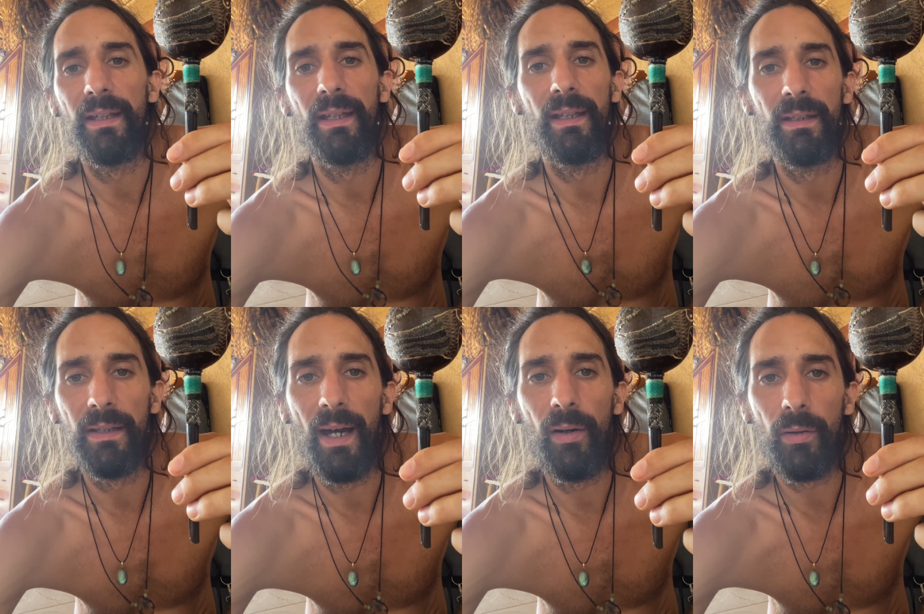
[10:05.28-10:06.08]
and
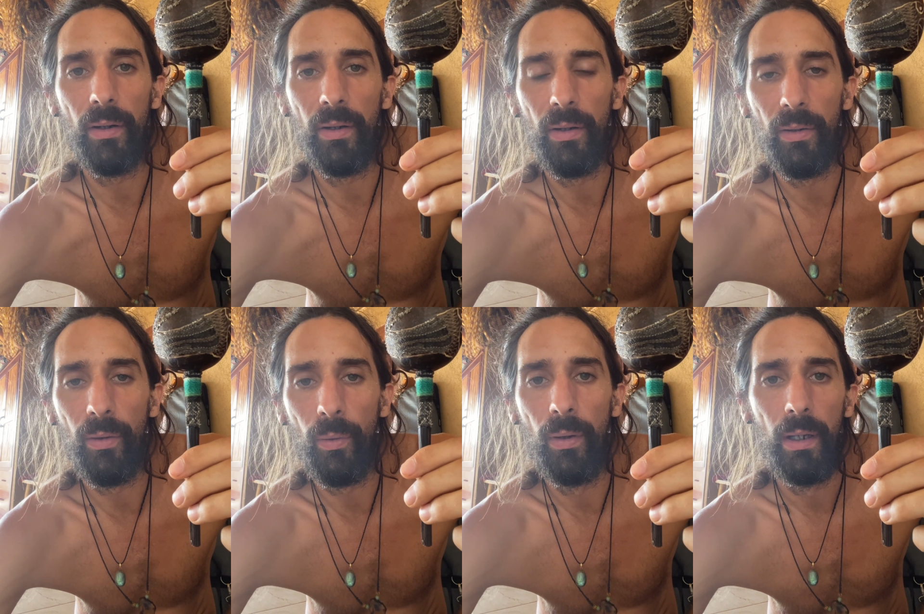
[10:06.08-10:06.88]

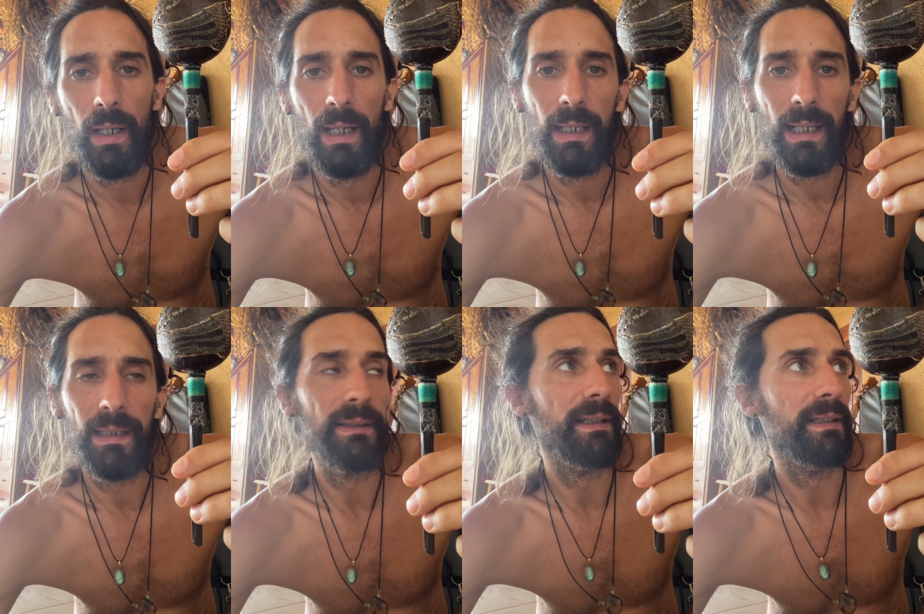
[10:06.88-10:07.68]
alcohol,
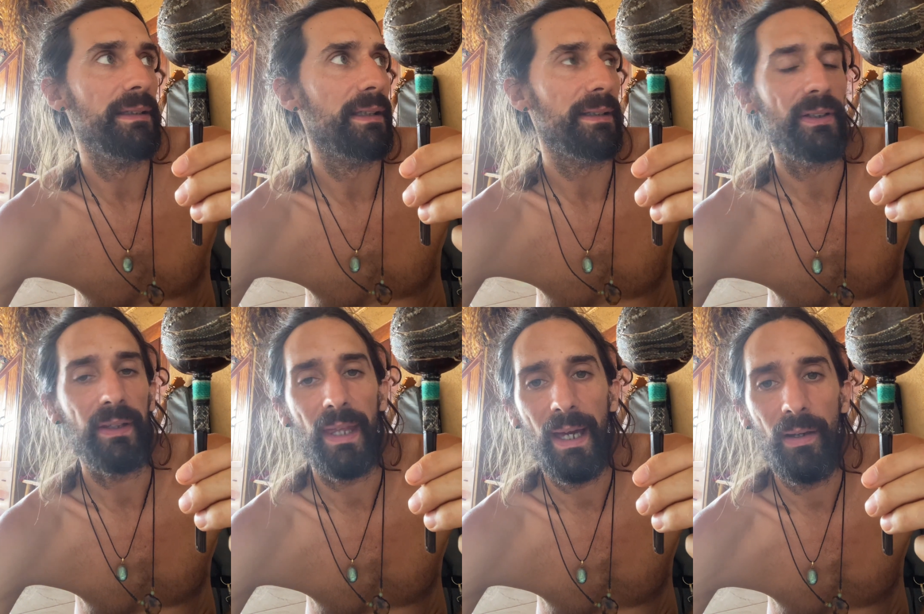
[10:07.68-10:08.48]
and then I took
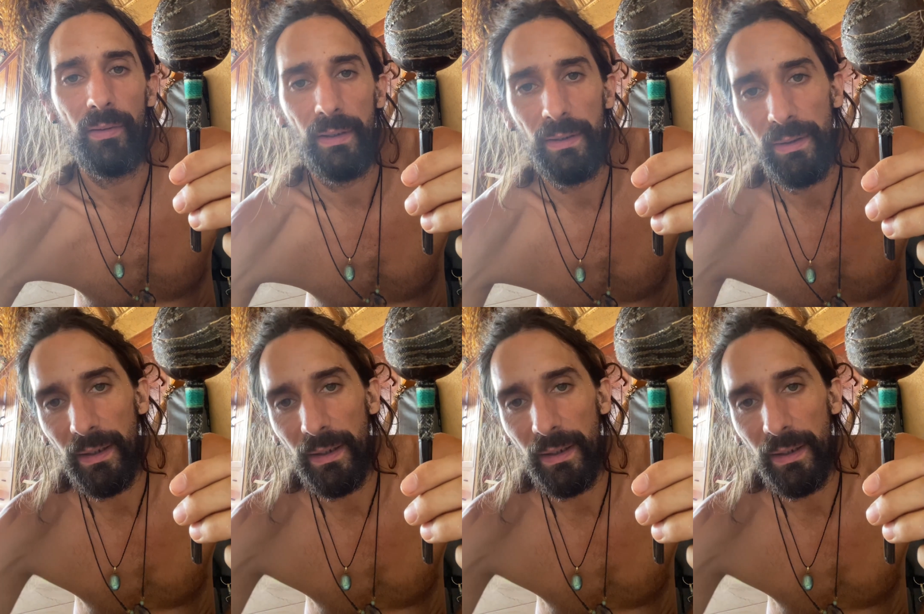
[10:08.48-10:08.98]
it out and I